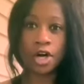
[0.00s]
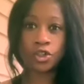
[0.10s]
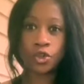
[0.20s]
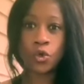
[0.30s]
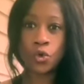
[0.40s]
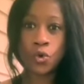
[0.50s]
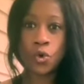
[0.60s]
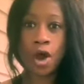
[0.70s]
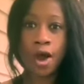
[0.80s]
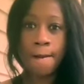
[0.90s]
are
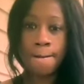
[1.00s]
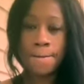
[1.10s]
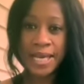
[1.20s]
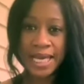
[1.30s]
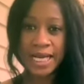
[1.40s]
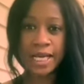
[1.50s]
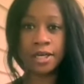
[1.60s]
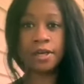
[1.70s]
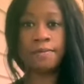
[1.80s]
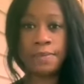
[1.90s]
2
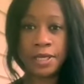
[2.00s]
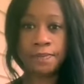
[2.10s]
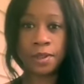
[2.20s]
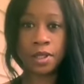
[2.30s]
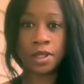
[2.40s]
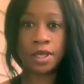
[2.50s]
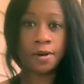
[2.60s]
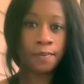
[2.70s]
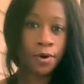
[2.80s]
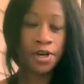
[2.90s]
billion people
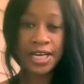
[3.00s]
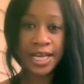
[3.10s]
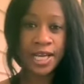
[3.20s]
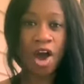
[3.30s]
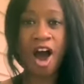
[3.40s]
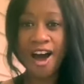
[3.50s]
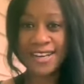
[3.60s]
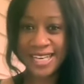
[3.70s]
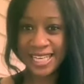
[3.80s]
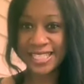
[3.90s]
per day
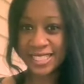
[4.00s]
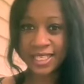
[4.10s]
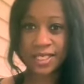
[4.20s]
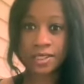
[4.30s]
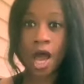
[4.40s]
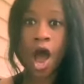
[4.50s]
on the internet.